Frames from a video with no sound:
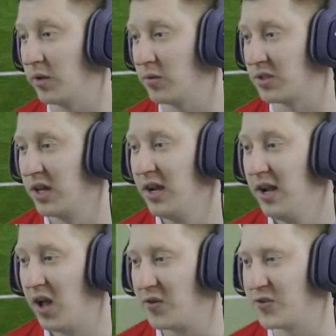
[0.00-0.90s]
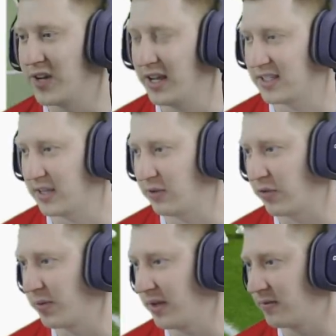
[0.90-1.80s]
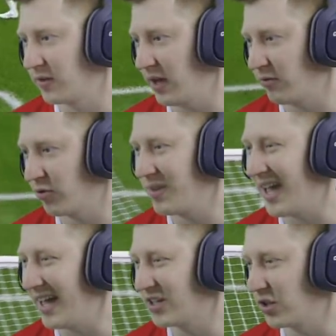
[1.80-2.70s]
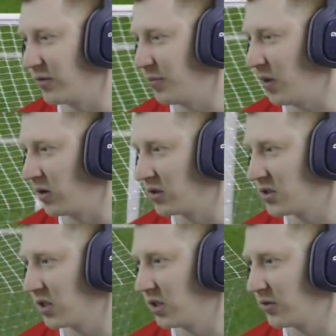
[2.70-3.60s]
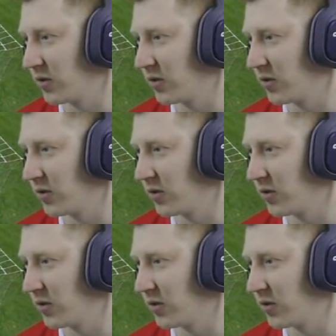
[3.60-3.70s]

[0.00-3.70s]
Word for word: But it was a finessed effort from the from the edge of the box